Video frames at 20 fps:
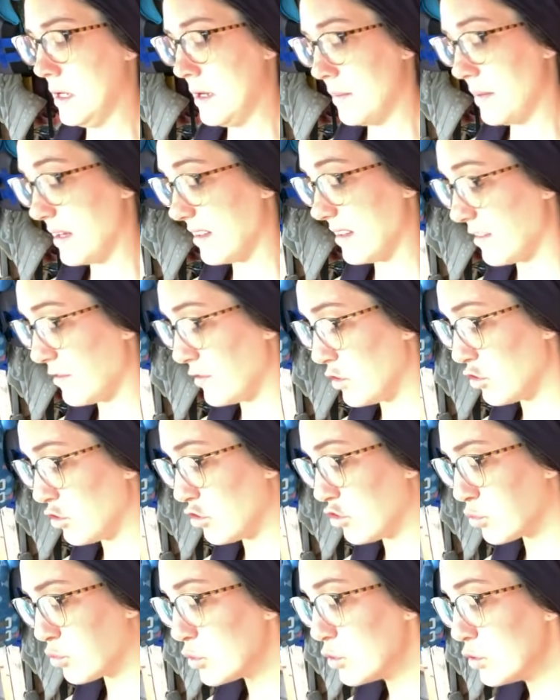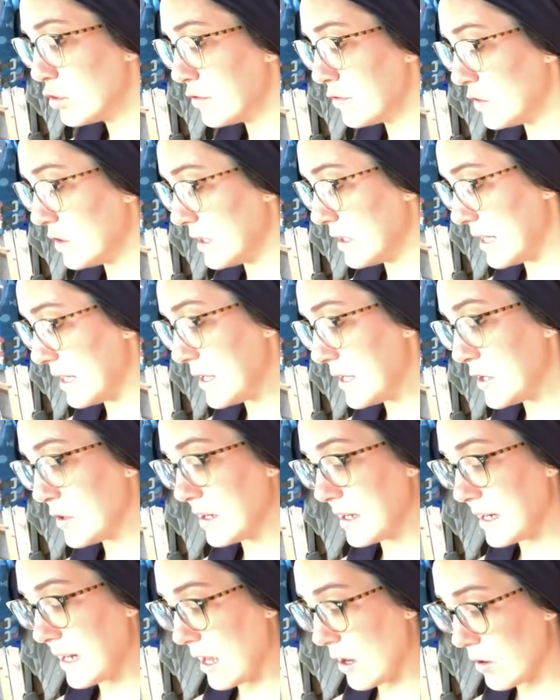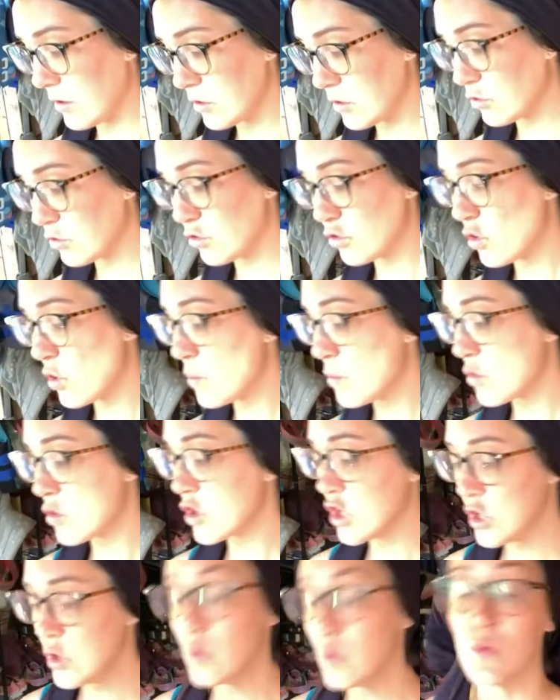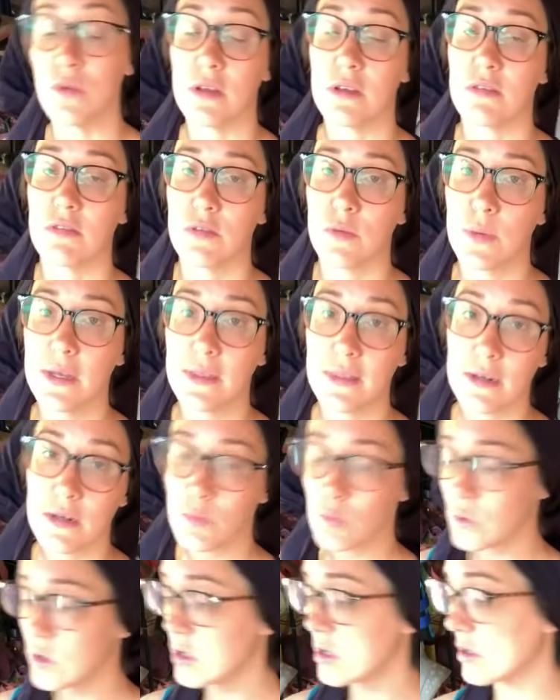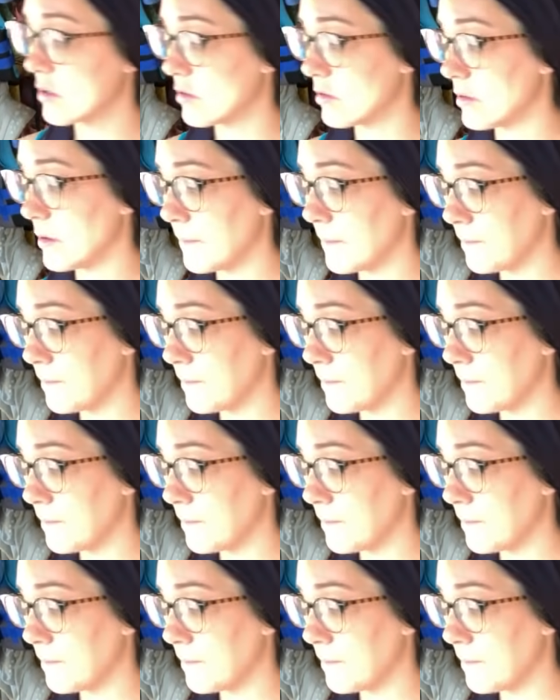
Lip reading: Because if you're truthfully here and now, there's no more you. That's the way that it works.